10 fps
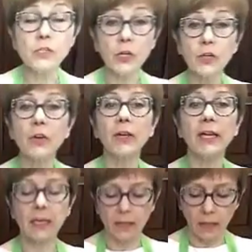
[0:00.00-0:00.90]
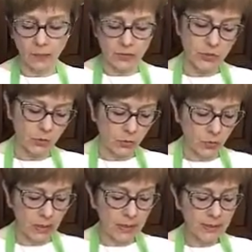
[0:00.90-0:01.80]
to turn your heat up to
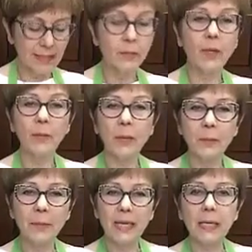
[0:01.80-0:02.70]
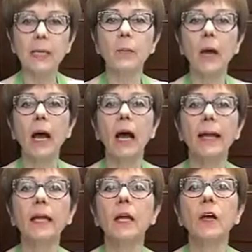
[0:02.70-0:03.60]
like maybe medium
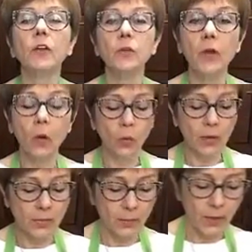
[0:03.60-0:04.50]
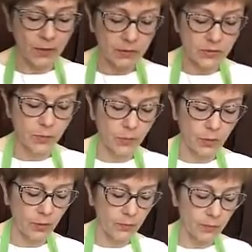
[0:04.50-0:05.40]
high. You don't want the butter to
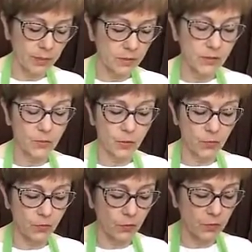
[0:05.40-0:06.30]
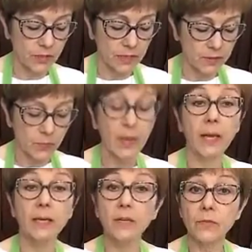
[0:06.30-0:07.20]
burn because burned food tastes
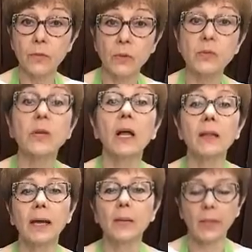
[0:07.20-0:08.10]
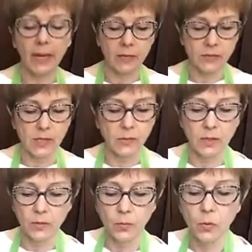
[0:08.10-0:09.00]
bad. I've thrown a lot of pans out
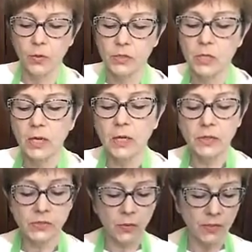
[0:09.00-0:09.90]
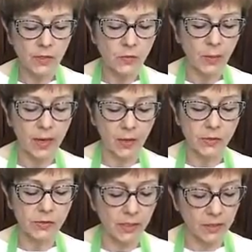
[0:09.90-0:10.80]
on the porch. So these
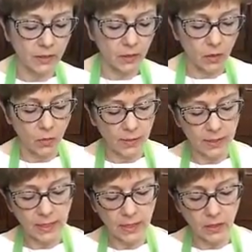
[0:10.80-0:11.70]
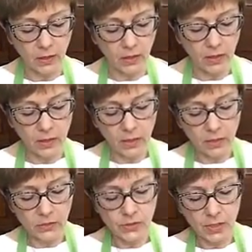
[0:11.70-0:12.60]
pears are going to go in here
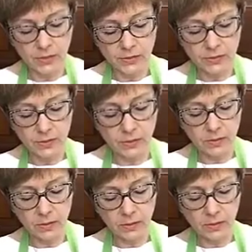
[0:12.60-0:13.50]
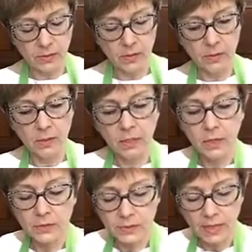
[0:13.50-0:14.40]
just
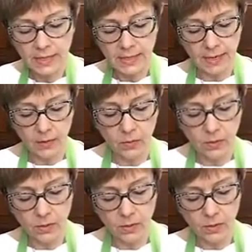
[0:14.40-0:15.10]
cut side down.